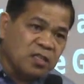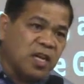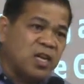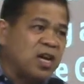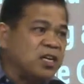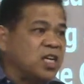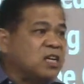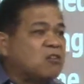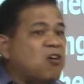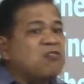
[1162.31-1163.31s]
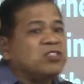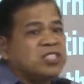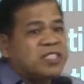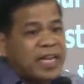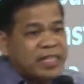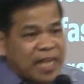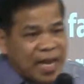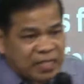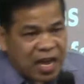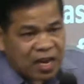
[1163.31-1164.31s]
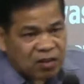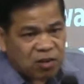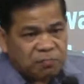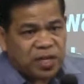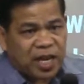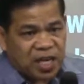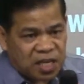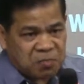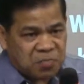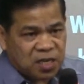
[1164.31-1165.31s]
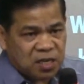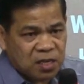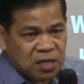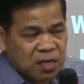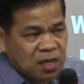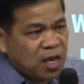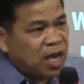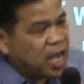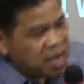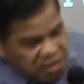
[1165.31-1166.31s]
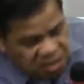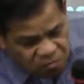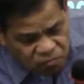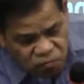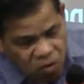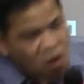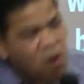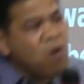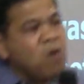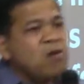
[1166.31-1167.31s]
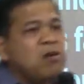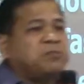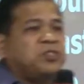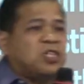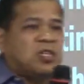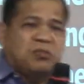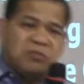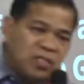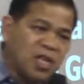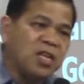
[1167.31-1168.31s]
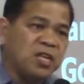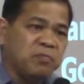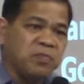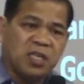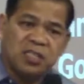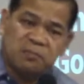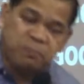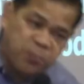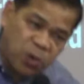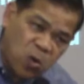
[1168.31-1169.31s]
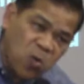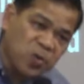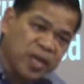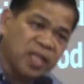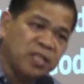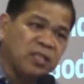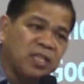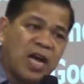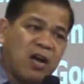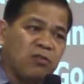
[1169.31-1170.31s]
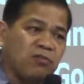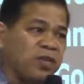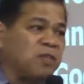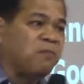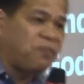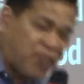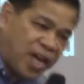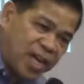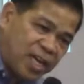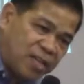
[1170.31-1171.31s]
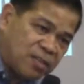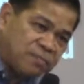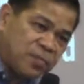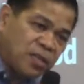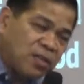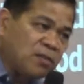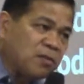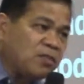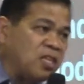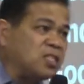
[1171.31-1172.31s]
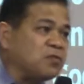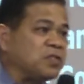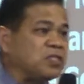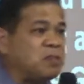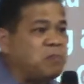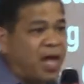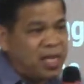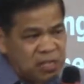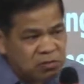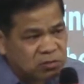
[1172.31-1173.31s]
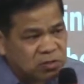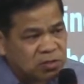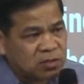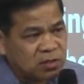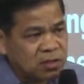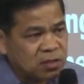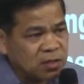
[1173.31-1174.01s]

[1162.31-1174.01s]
They are in constant attack of the enemy. And the wall of Jerusalem is broken down with fire. This was the bad news.